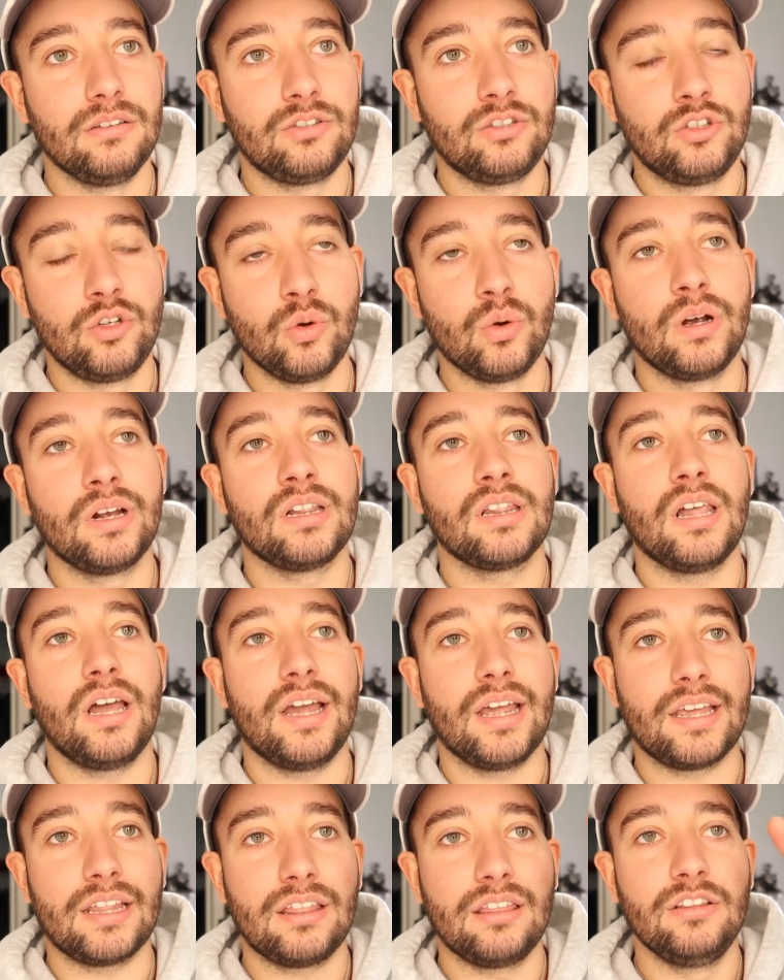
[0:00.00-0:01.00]
doing,
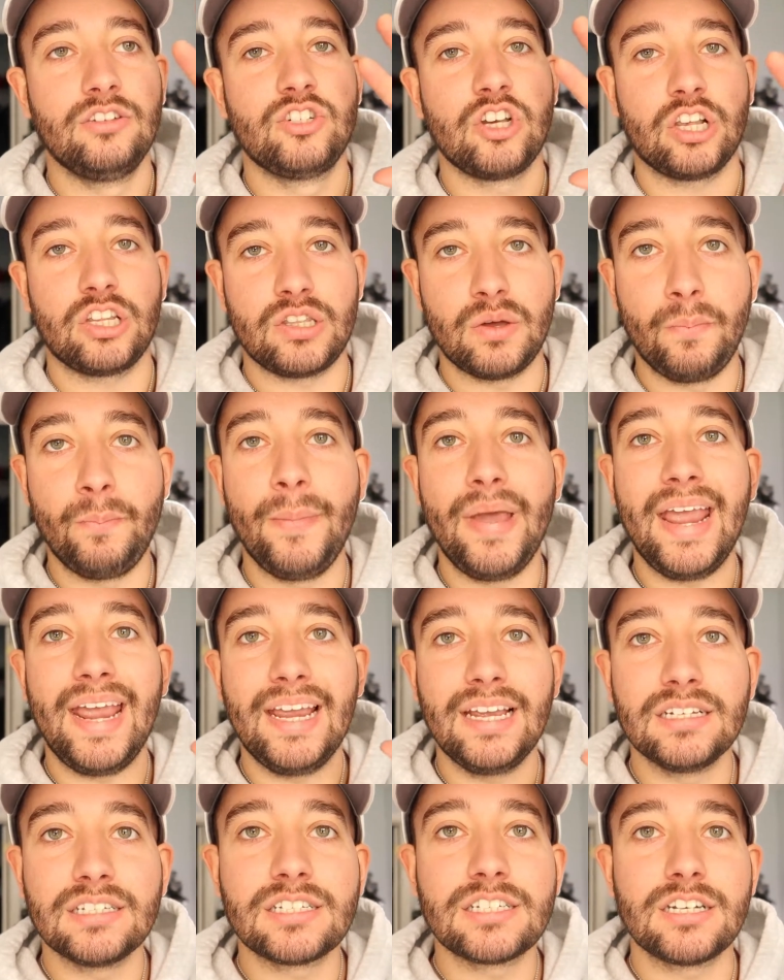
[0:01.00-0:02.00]
like, just the
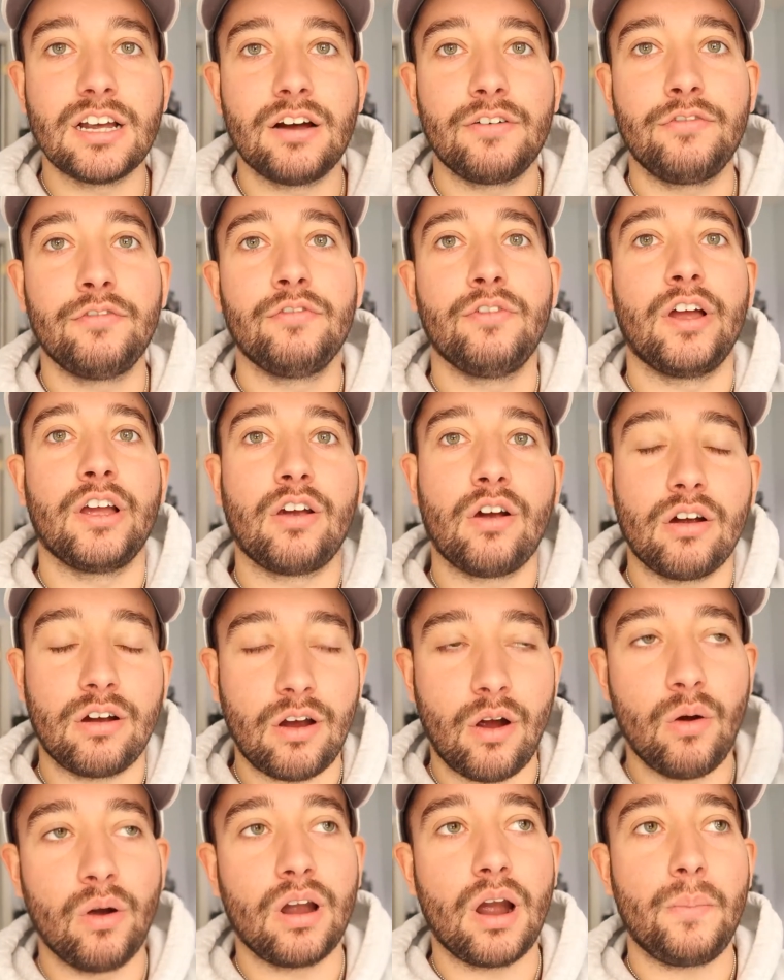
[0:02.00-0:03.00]
main stuff of, like,
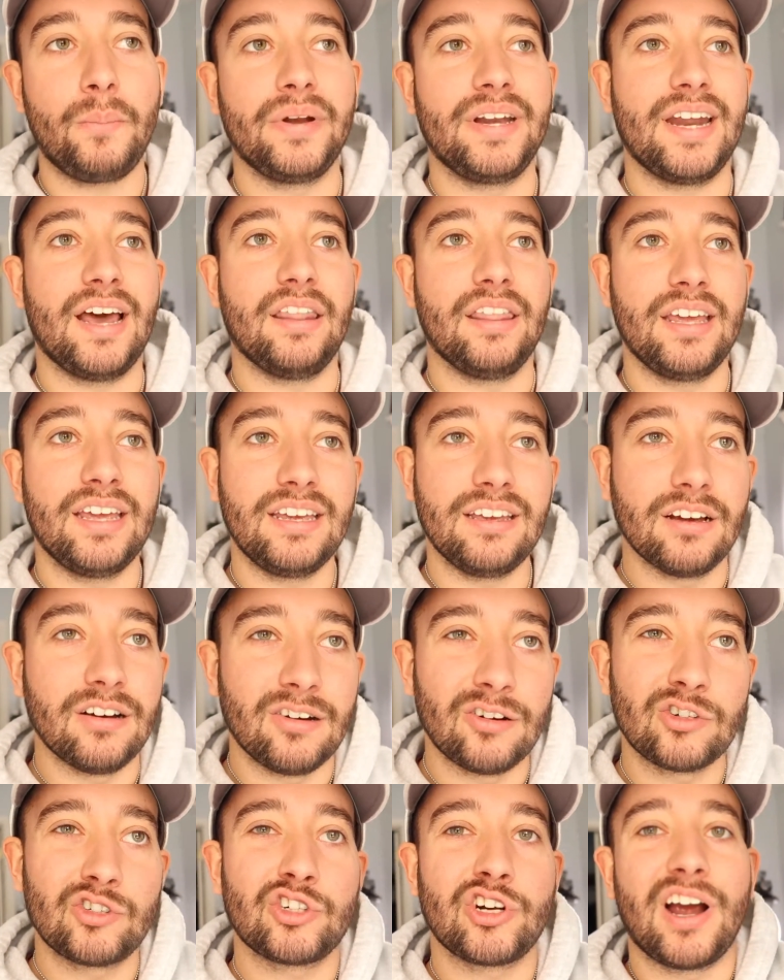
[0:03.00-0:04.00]
going up and down the
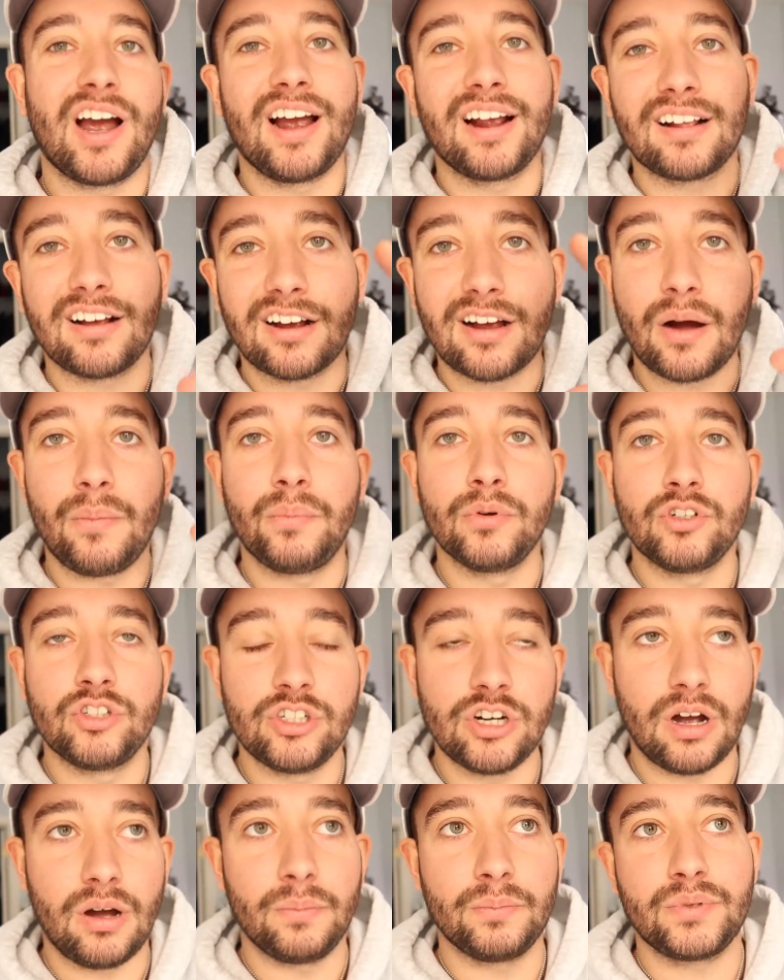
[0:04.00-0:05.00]
hill, trying a couple
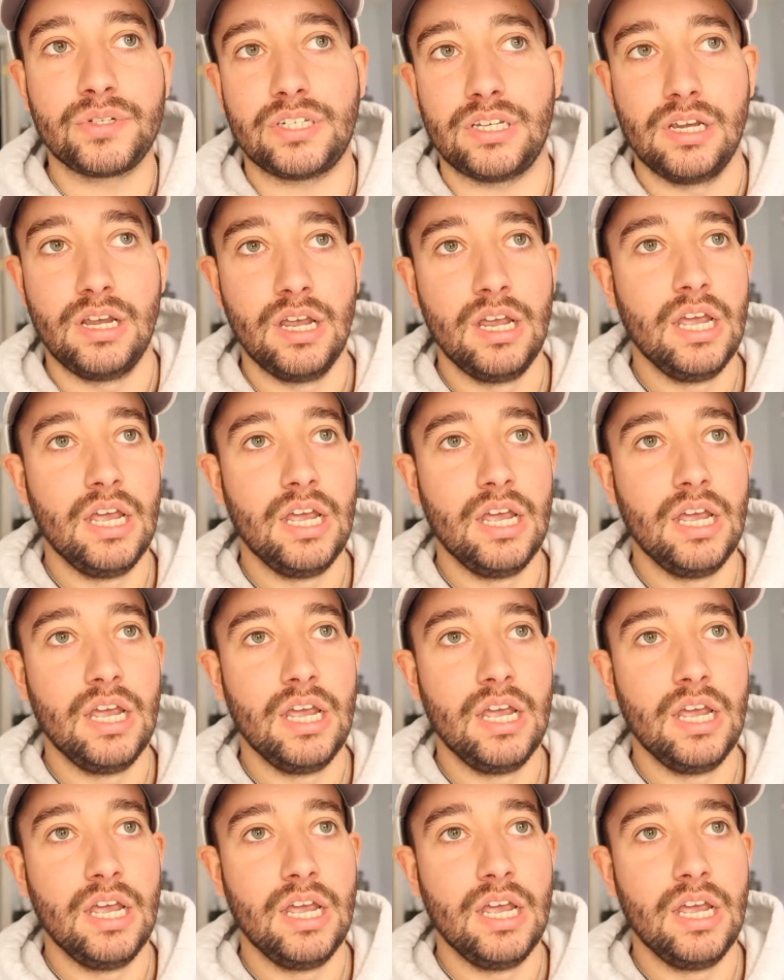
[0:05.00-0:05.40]
jumps.